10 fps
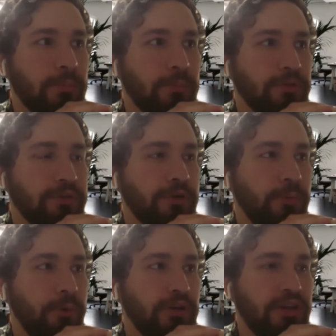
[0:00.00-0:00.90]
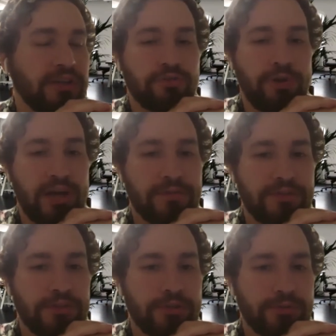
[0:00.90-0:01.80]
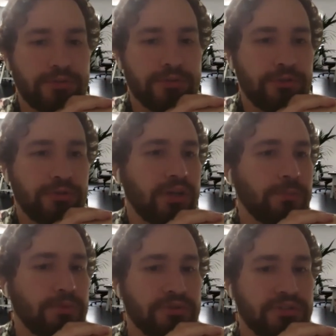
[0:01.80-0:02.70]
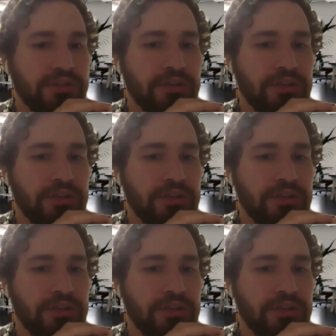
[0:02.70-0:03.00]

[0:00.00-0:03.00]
you know, what like drives you to create music,